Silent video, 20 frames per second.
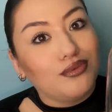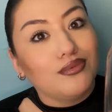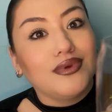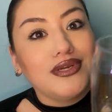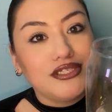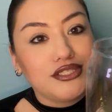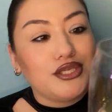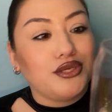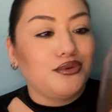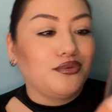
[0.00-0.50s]
It's
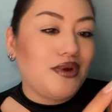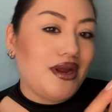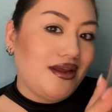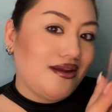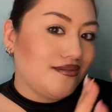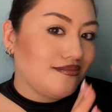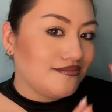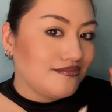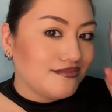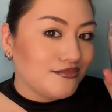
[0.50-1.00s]
cute, right?
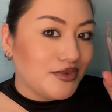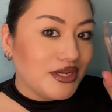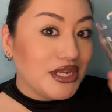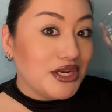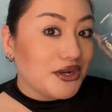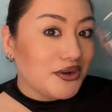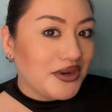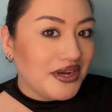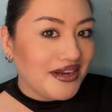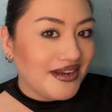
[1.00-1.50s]
We can
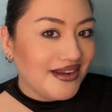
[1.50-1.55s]
agree.